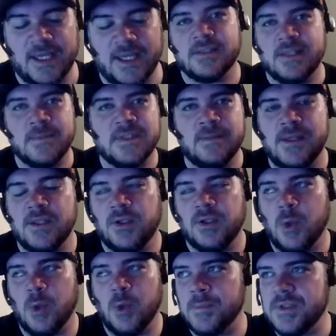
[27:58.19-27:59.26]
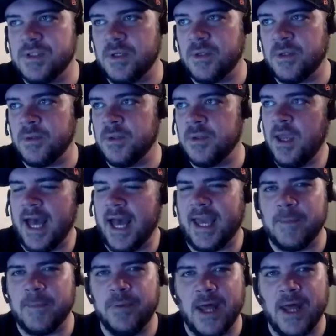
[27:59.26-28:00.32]
Now it seems to be the norm. So
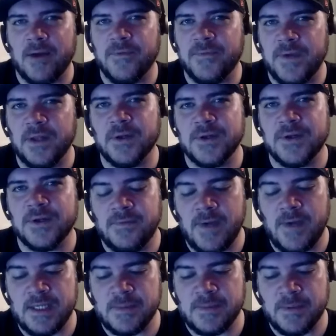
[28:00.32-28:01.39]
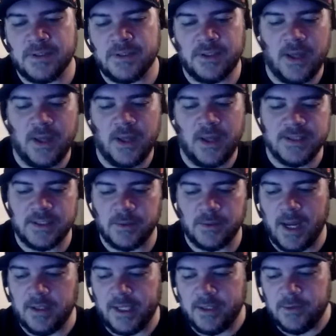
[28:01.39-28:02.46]
I kind of put out feelers on Facebook, you know, asking
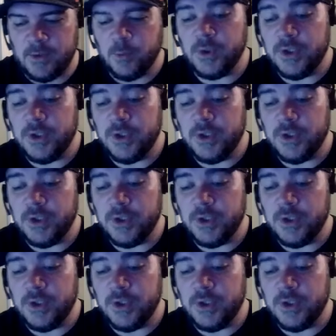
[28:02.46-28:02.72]
around like,